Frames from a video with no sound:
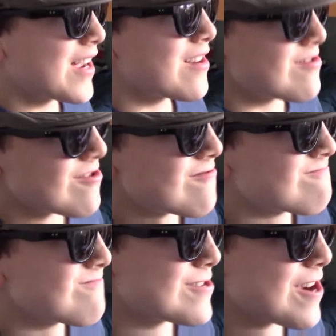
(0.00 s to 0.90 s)
I guess
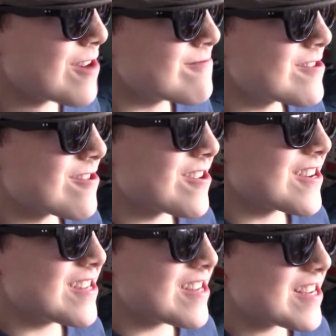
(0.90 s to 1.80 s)
so. Now I'm
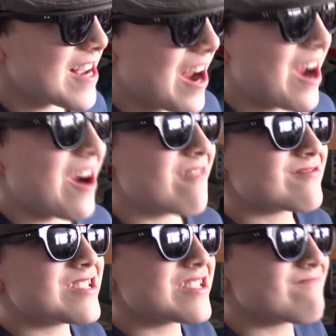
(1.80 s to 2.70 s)
starting in the
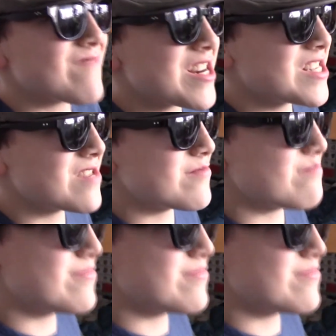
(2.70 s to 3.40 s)
yeah thing in Miami